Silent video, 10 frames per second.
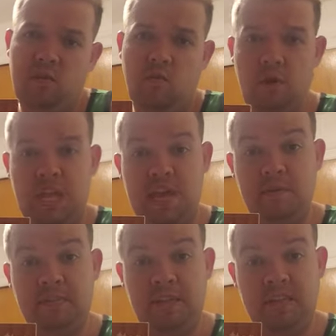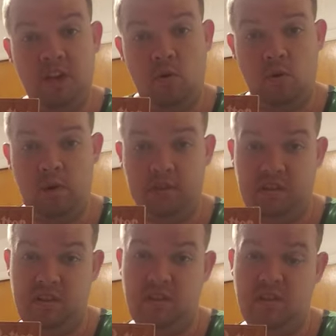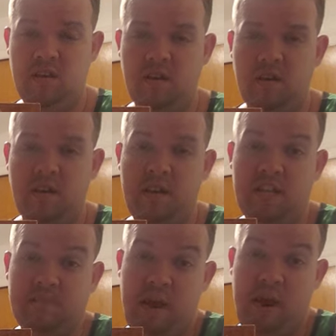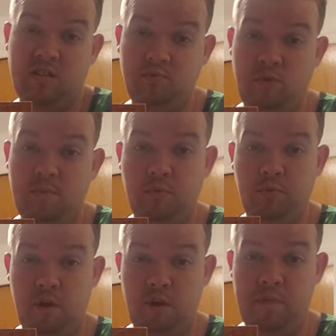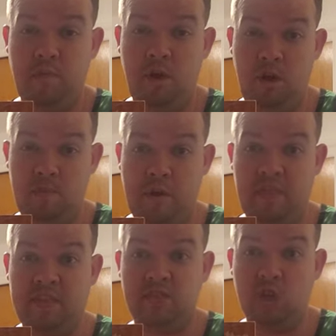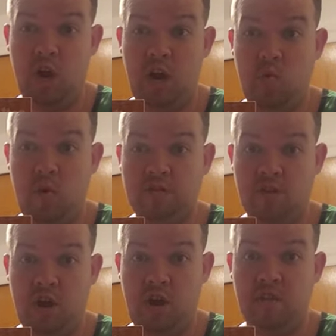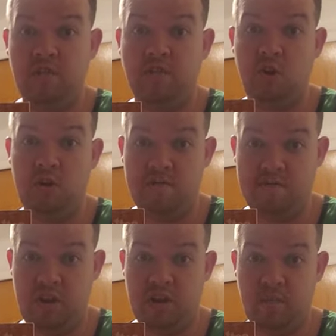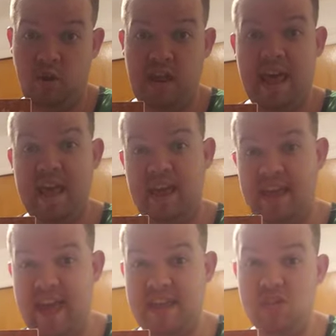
when he was a year old, his parents were brutally murdered by this dark wizard called Lord Voldemort, aka